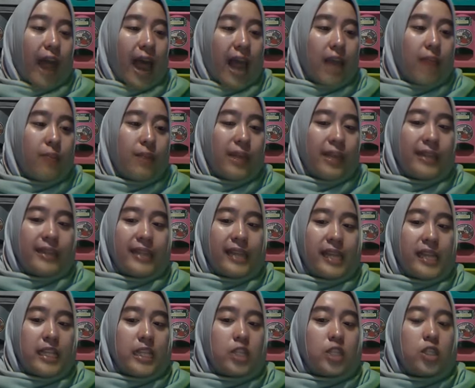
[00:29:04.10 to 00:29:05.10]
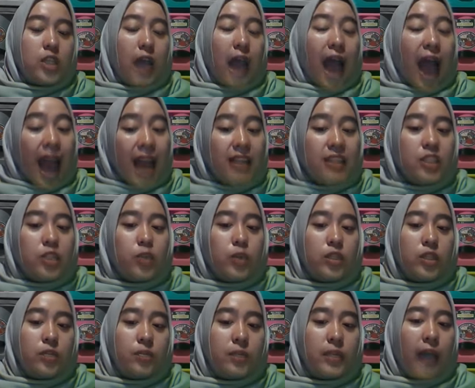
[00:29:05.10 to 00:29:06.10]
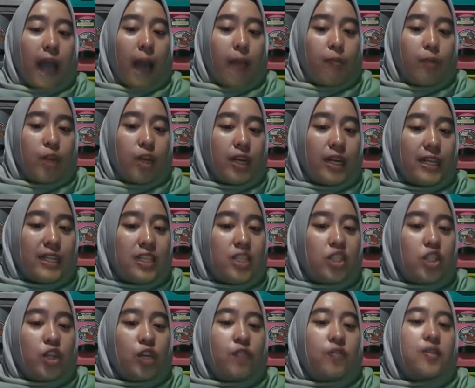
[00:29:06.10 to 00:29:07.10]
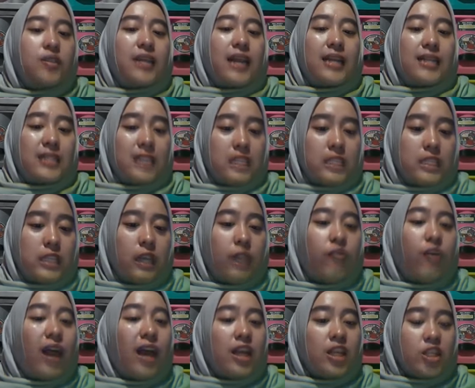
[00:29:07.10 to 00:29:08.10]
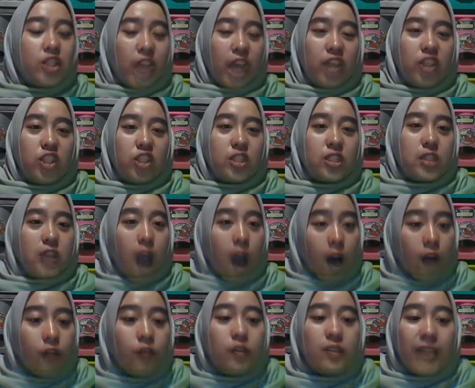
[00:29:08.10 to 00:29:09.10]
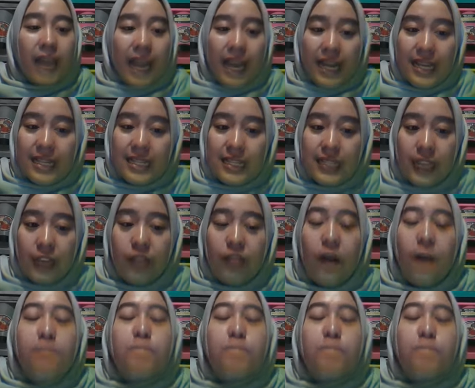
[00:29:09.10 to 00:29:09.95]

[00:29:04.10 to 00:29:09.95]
eliminating this unsuitable applicant through successive stages of selection